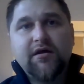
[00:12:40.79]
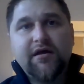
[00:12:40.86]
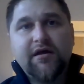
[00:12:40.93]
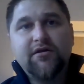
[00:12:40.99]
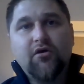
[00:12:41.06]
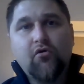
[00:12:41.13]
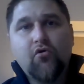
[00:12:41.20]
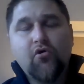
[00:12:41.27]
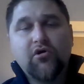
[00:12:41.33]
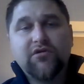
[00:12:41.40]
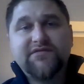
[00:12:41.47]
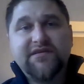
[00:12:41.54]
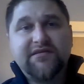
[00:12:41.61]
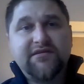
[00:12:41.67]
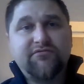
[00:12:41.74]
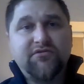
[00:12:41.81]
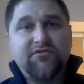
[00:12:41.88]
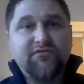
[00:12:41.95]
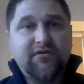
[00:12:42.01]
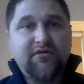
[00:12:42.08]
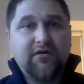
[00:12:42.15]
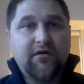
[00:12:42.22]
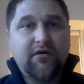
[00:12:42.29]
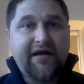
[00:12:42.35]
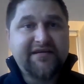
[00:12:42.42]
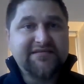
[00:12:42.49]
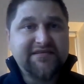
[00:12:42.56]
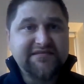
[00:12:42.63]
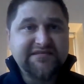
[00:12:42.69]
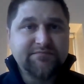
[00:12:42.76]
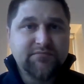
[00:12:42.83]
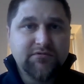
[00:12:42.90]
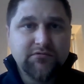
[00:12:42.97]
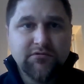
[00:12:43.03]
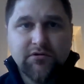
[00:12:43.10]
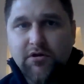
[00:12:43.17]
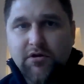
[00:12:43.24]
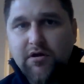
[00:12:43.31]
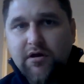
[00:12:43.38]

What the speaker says: in the courts, and this was accessible.